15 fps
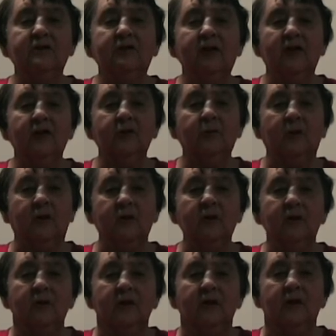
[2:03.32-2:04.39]
in the other
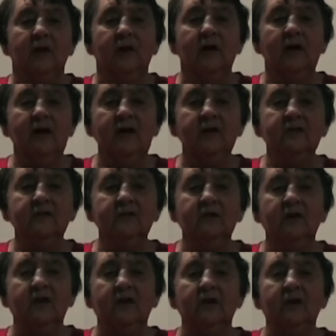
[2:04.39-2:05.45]
one, and
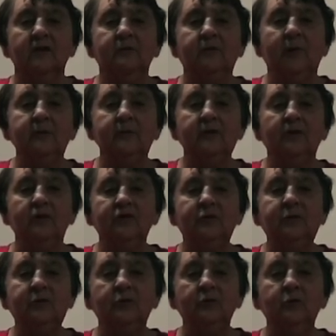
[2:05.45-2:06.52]
public
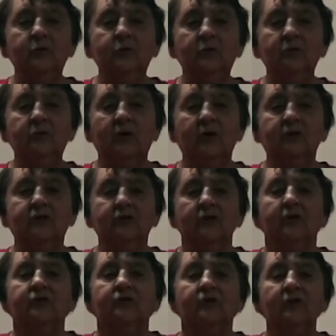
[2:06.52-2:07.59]
hospital will not
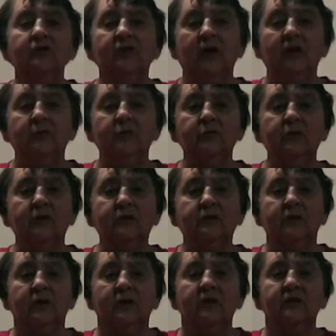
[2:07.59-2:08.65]
do that, will
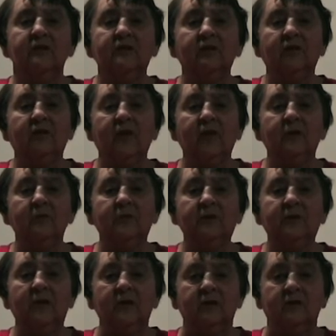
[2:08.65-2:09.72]
not see that can be
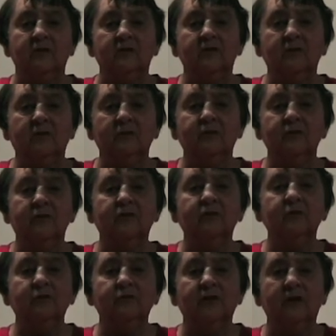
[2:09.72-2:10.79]
done. So I've got to
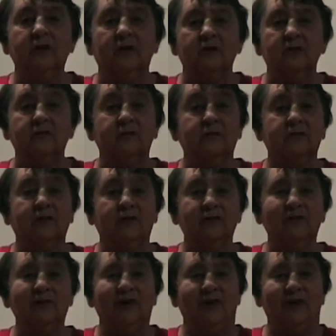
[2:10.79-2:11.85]
sort that out,
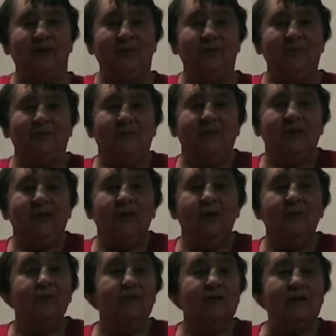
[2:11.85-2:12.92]
don't I?
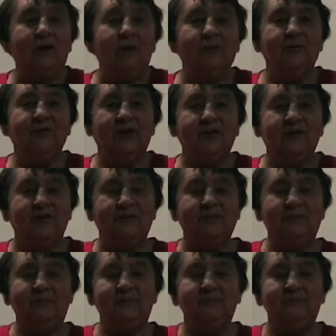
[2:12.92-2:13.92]
I'm very lopsided.